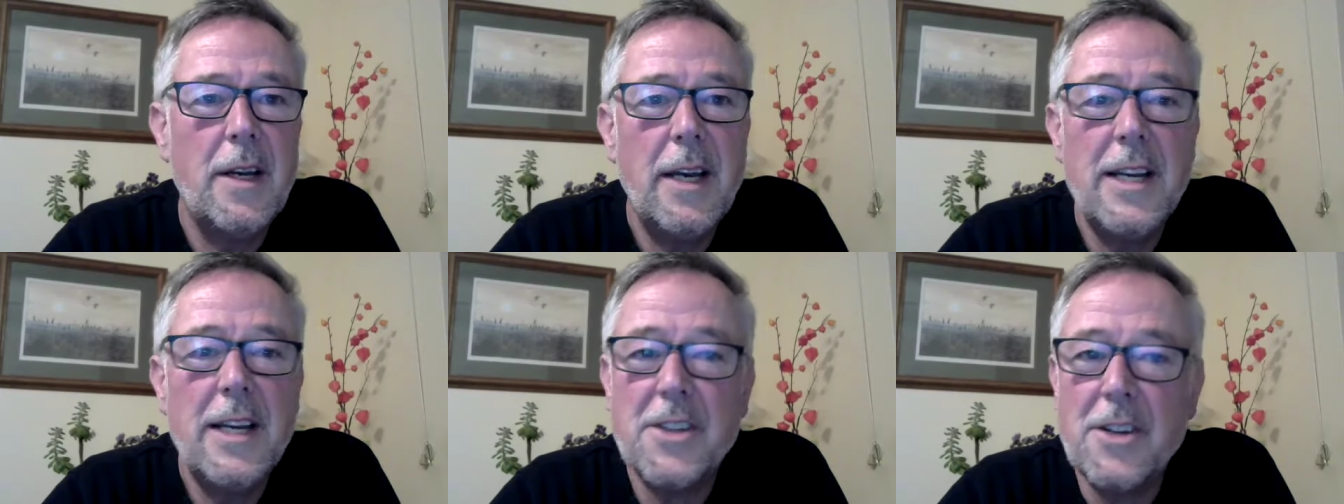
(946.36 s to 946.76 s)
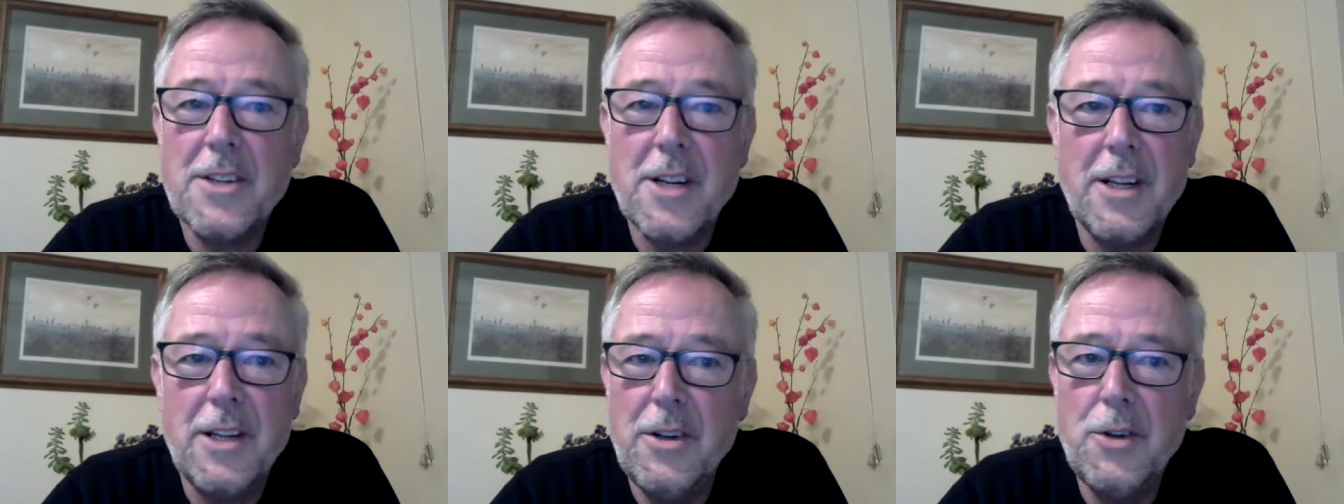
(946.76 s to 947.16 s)
it's
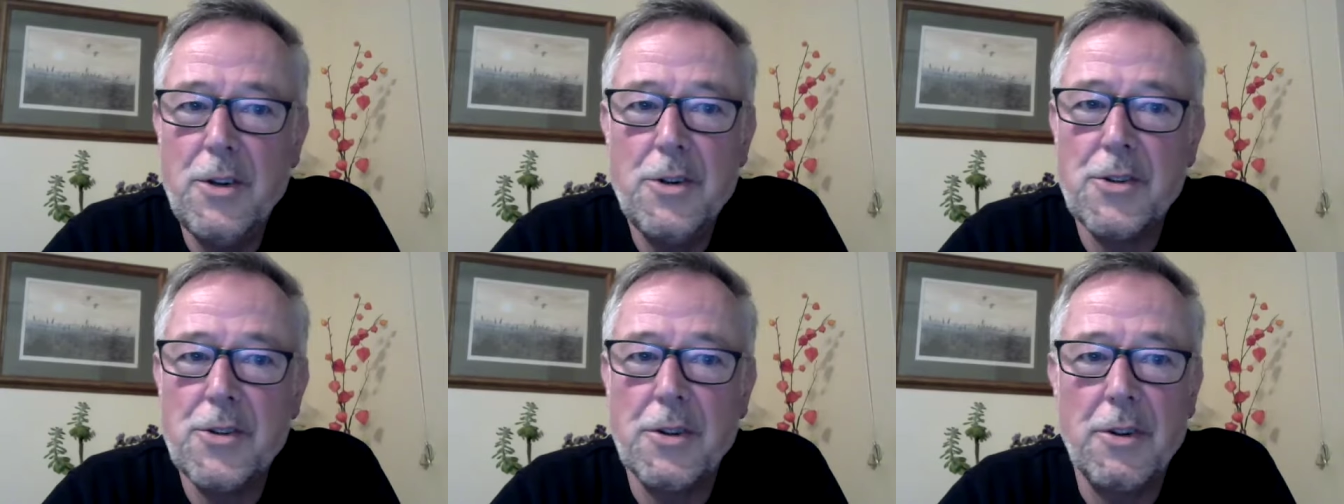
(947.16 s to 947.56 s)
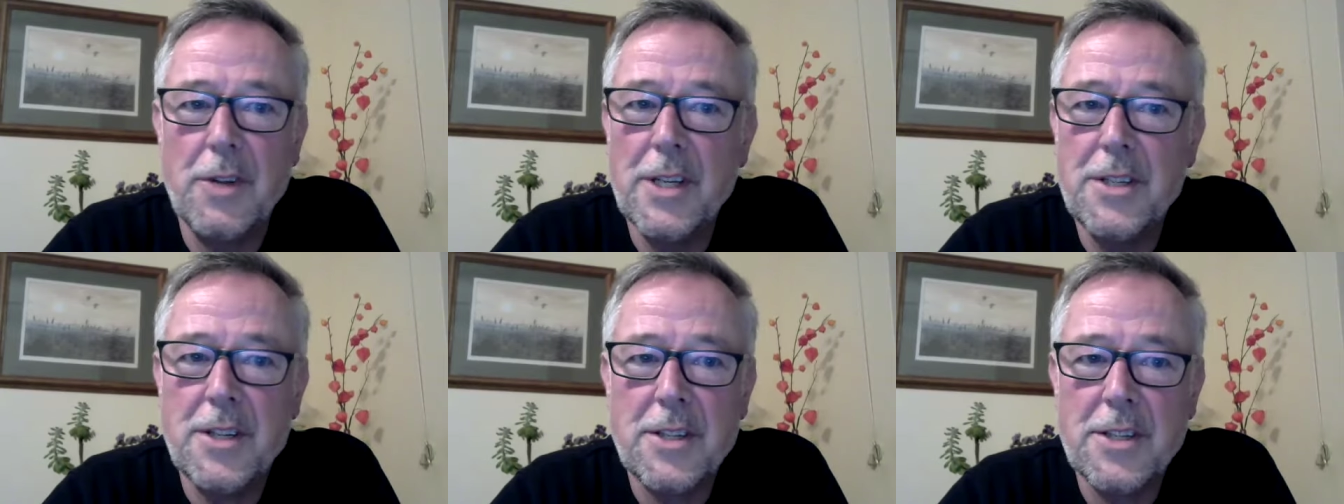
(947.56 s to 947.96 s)
utterly neutral.
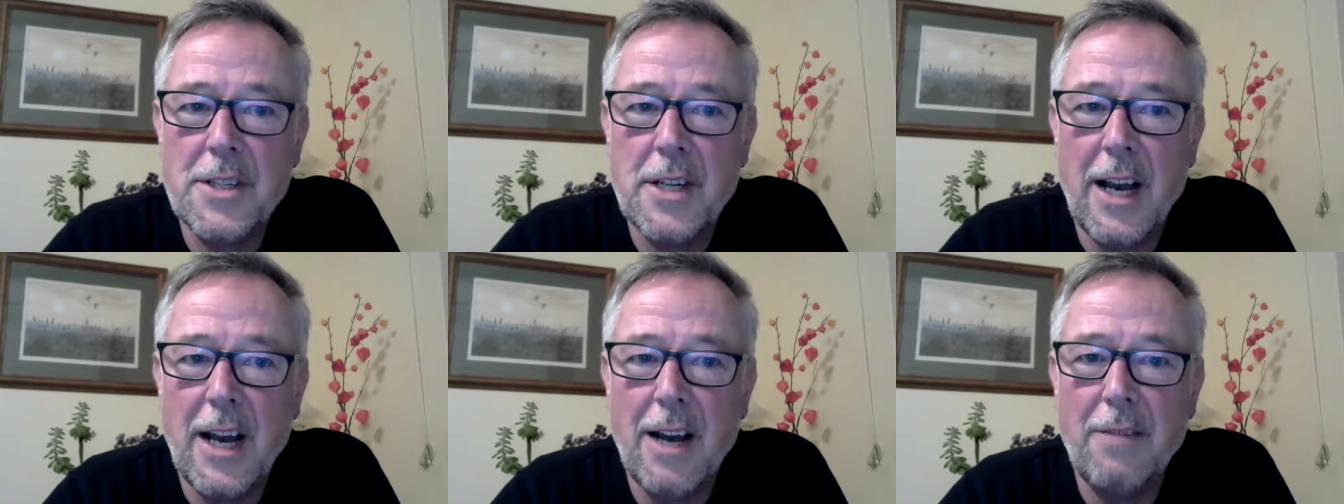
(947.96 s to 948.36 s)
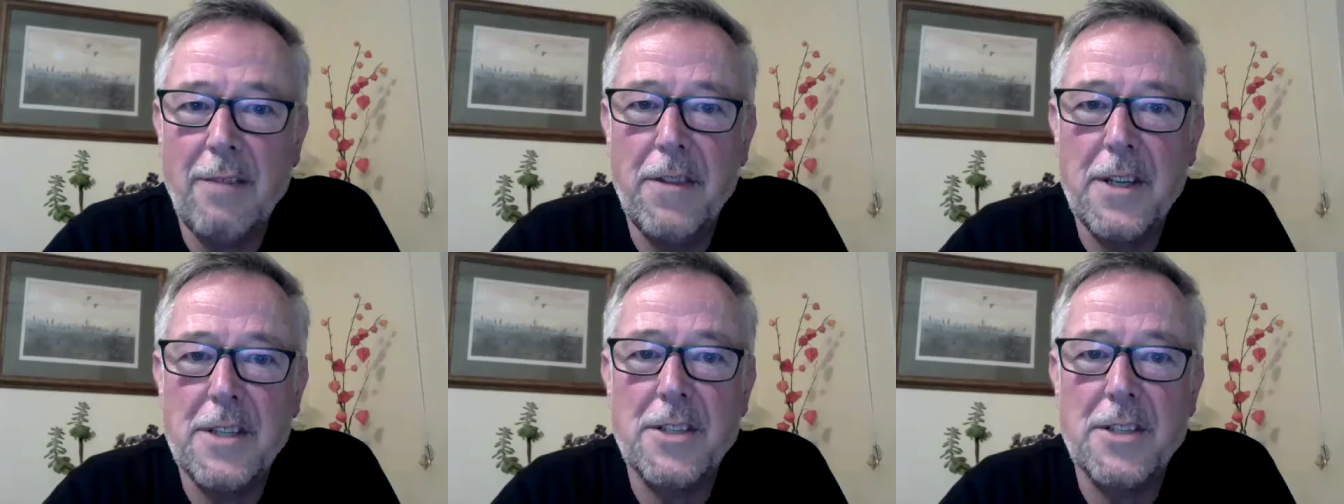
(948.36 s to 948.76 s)
It doesn't have
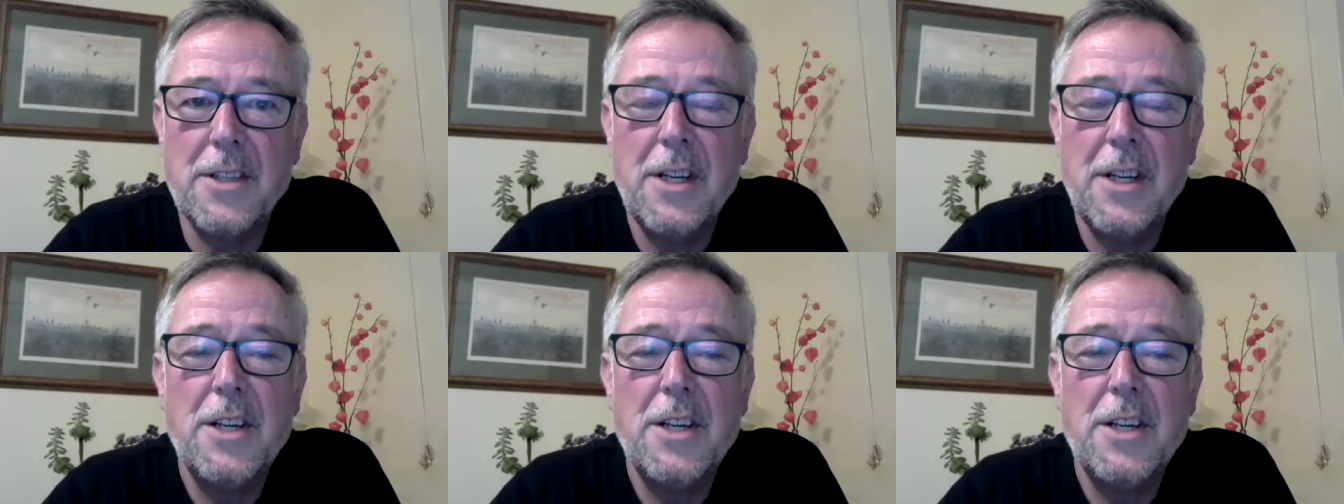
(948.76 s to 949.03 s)
this.